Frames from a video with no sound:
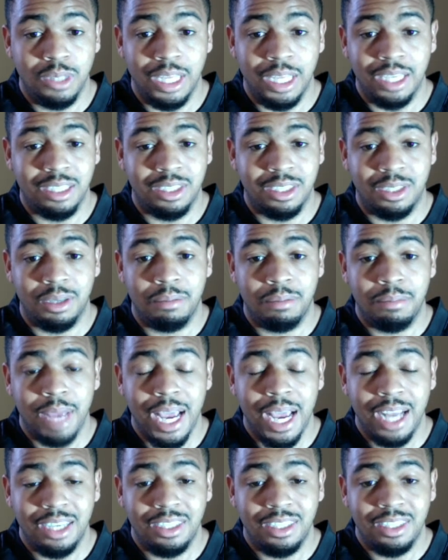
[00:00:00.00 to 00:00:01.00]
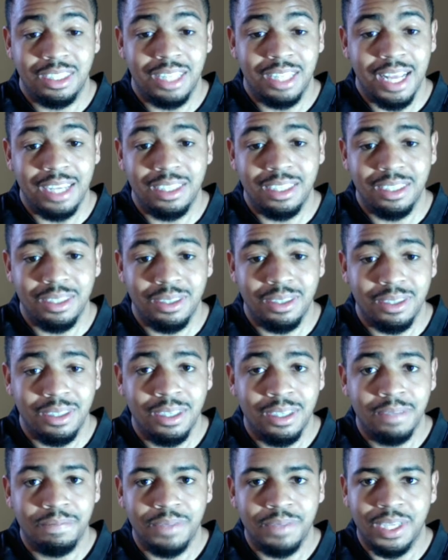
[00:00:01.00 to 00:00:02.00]
they could still match that deal,
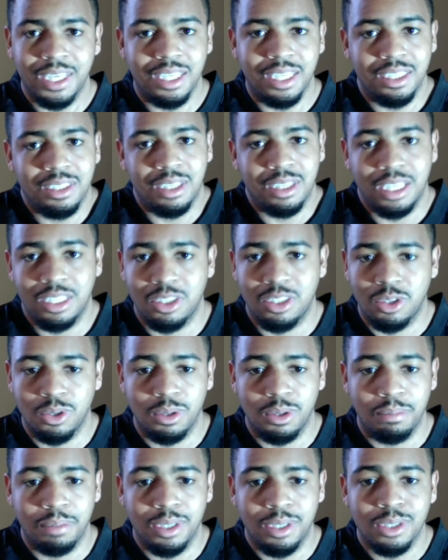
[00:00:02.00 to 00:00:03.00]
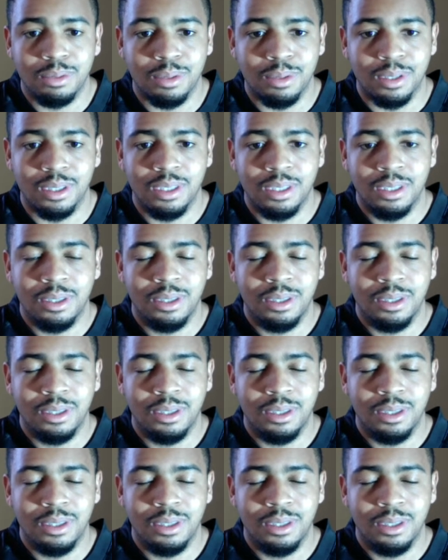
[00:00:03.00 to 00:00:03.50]
and he's still in Pittsburgh.